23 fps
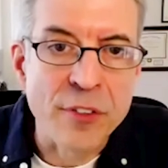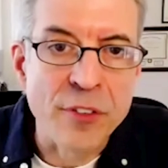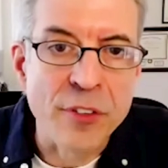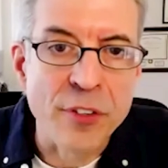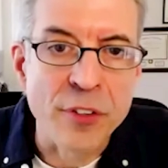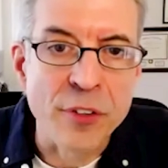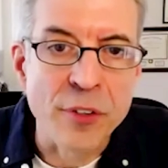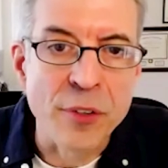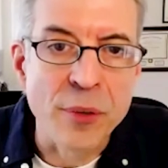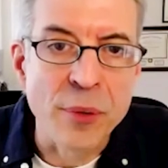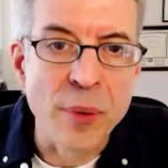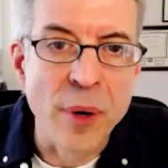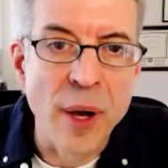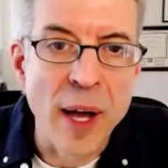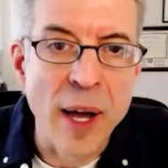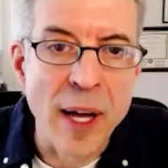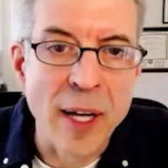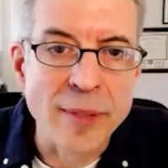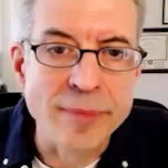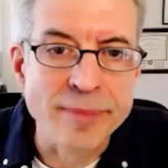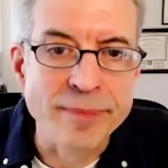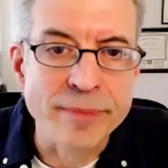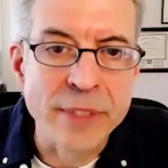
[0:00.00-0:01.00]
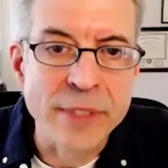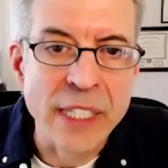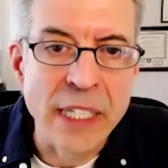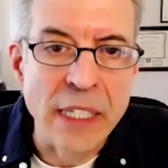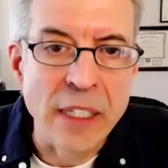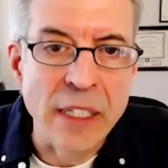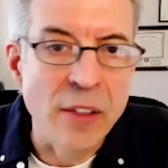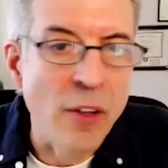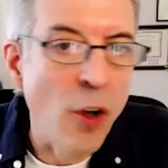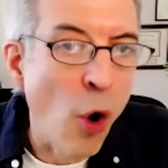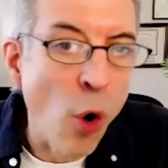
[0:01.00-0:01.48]
to
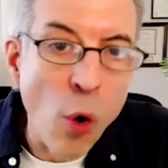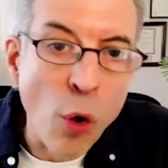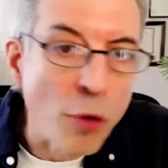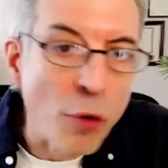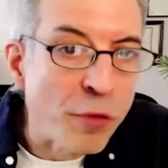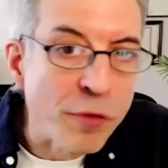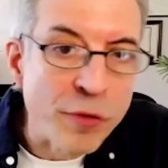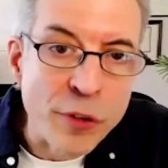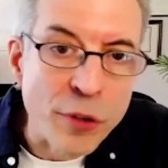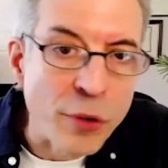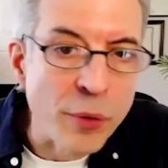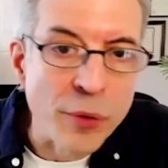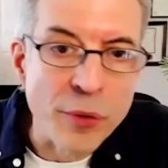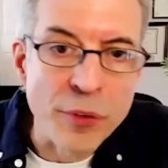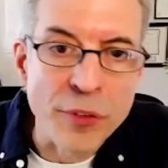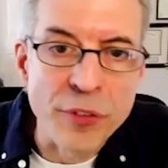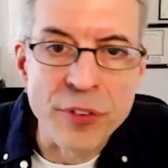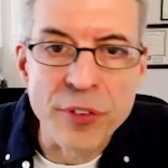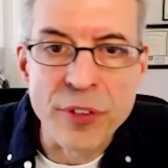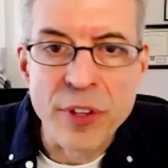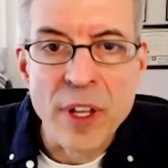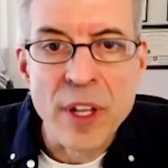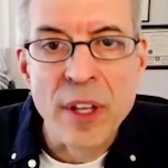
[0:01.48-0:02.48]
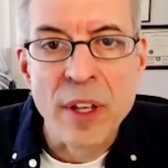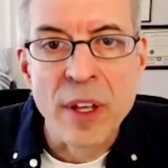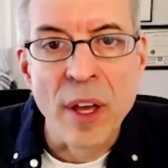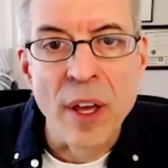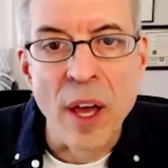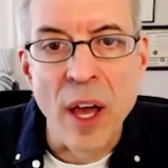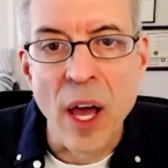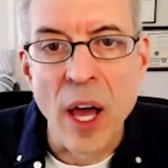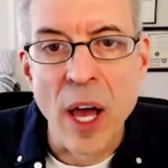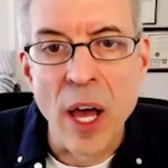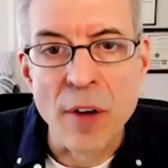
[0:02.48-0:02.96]
eat whole foods,
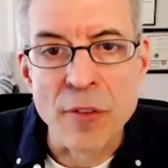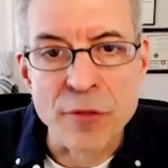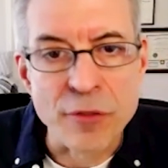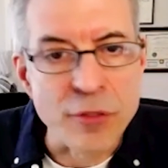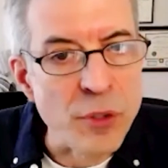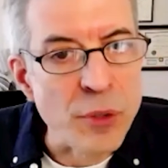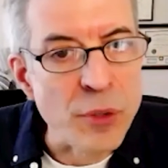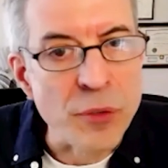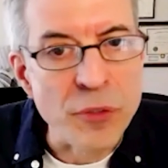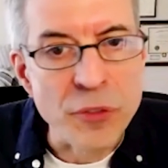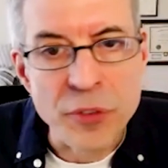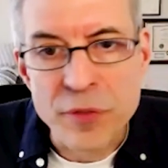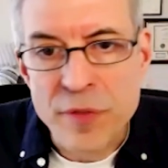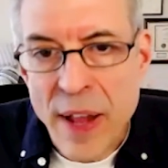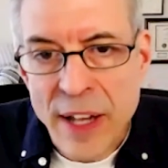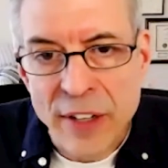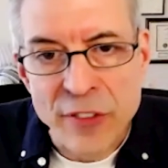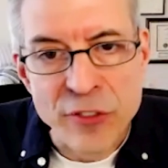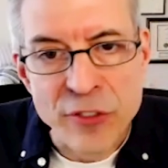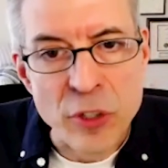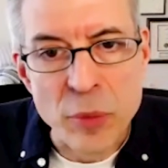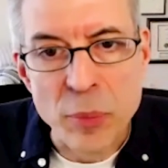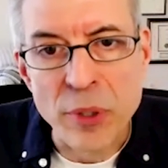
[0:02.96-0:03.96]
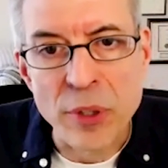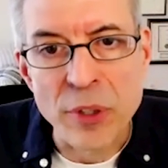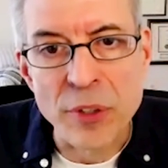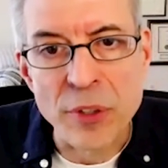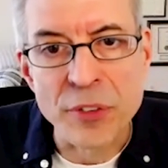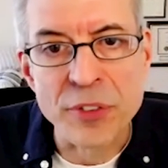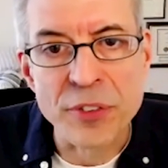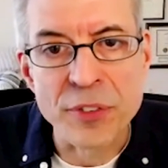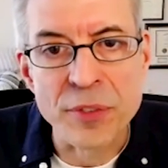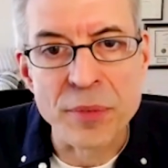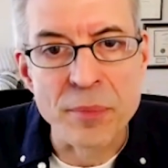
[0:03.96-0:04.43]
fruits,
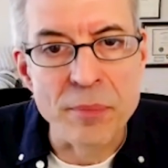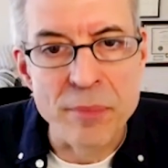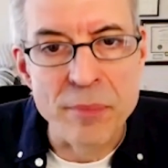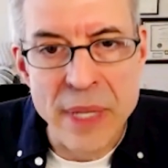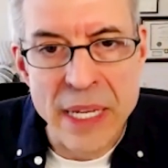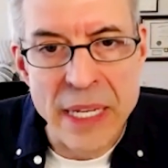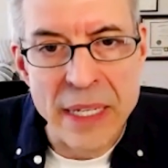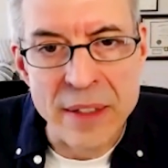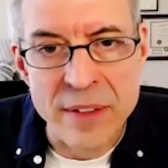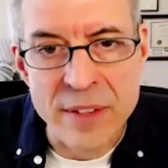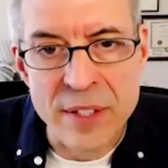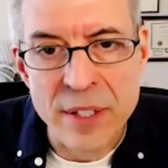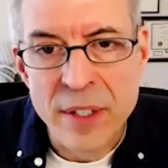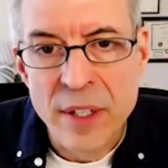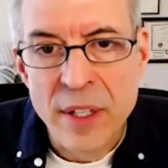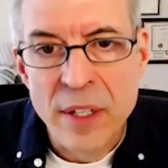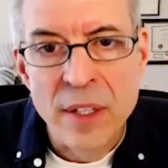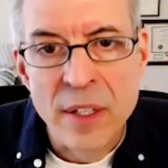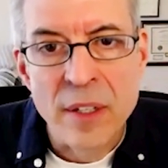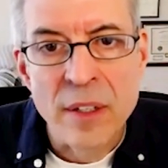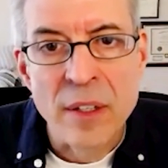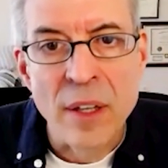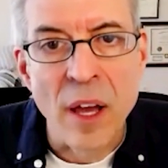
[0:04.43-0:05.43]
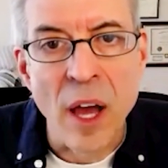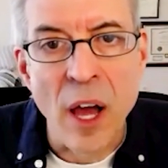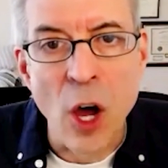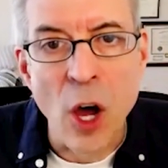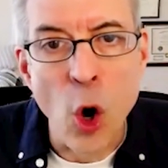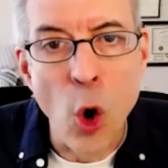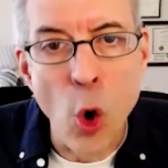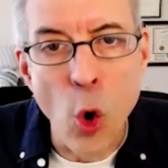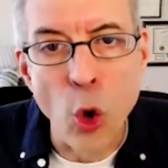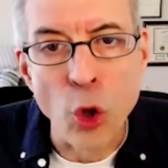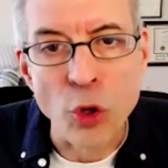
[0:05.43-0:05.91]
vegetables, meat,
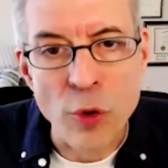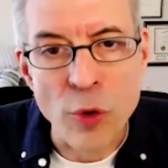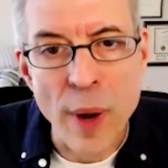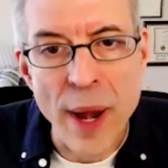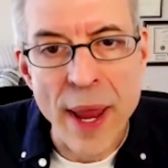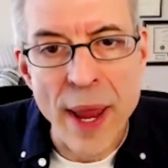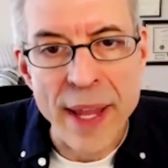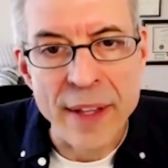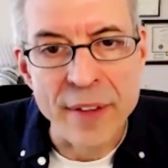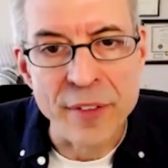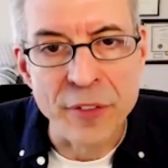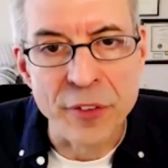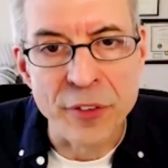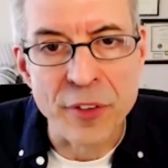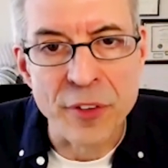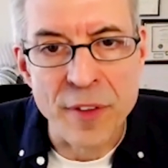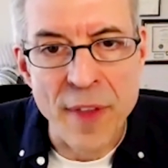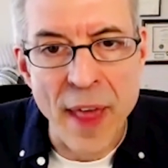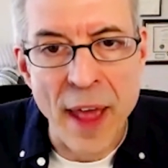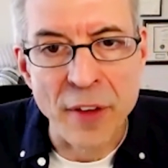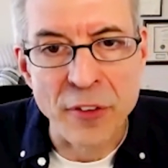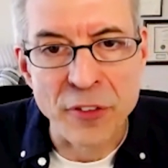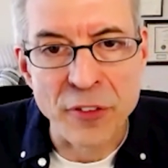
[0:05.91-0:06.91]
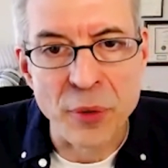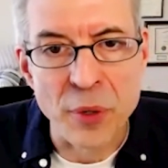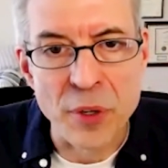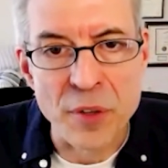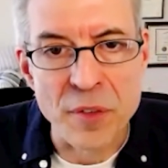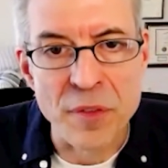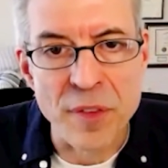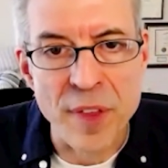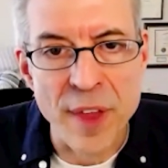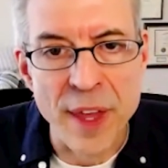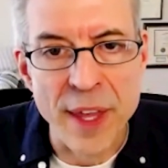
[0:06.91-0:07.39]
whole grains, that sort
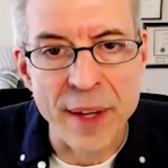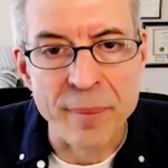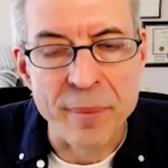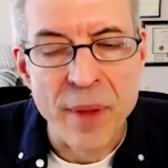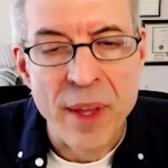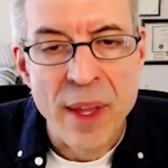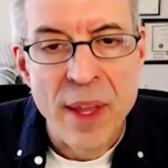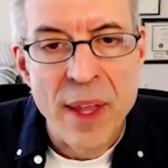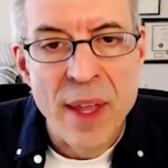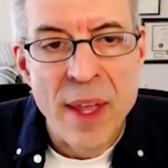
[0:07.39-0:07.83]
of thing.